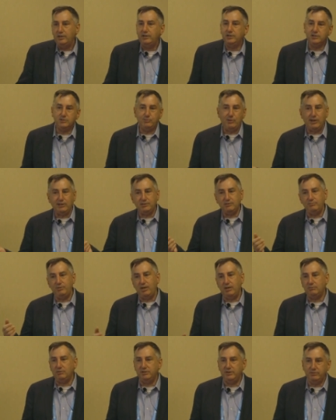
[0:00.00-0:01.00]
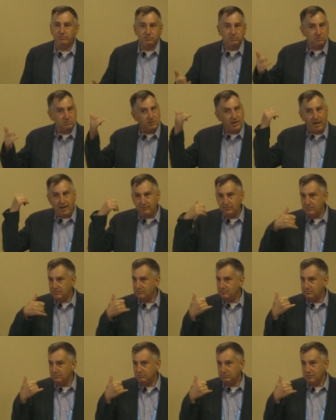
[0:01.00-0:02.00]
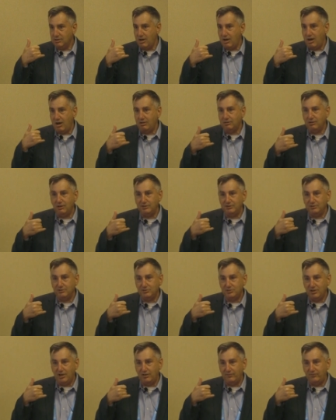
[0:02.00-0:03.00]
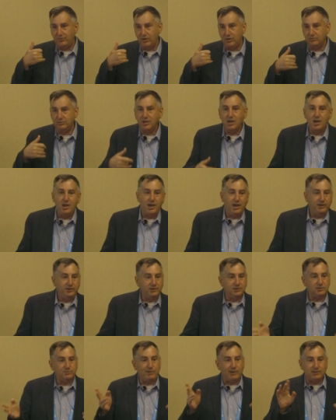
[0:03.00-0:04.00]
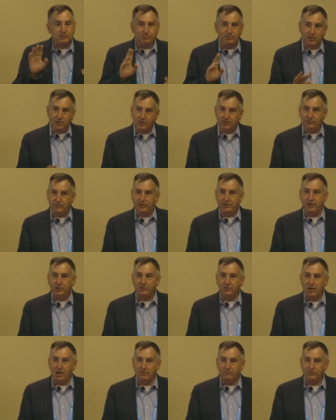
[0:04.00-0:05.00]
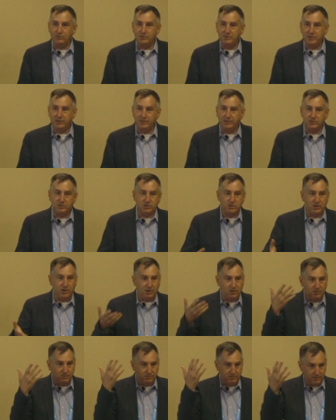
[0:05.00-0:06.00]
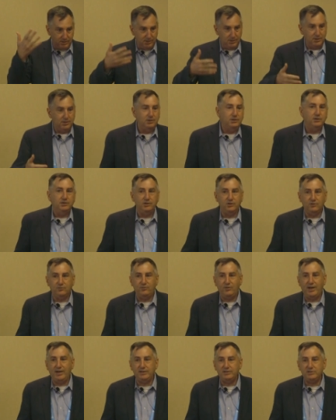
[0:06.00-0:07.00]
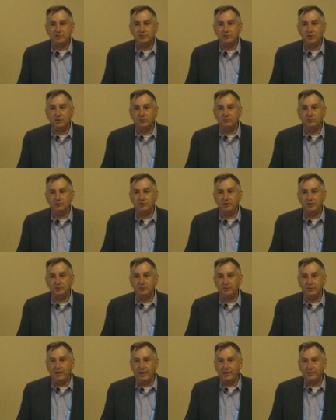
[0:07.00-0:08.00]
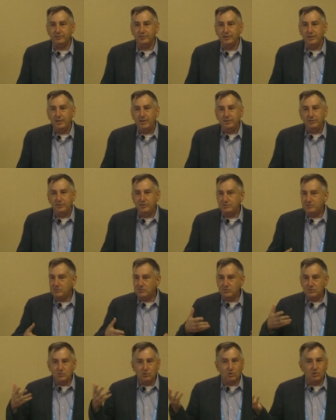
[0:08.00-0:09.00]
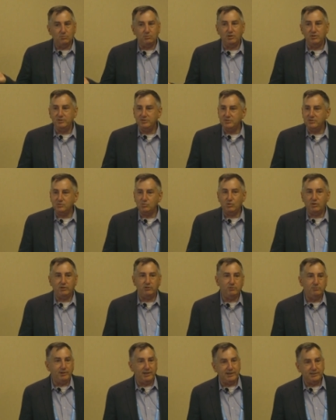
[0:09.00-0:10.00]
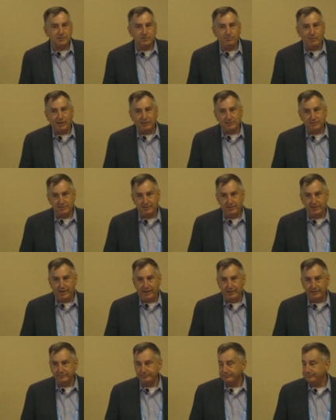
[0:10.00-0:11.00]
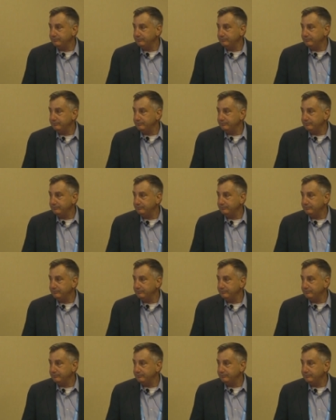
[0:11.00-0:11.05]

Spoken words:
You expect to be able to have a call on your cell phone. And you expect to be able to video conferencing and share your face over the internet. This is normal. This is what everybody expects today.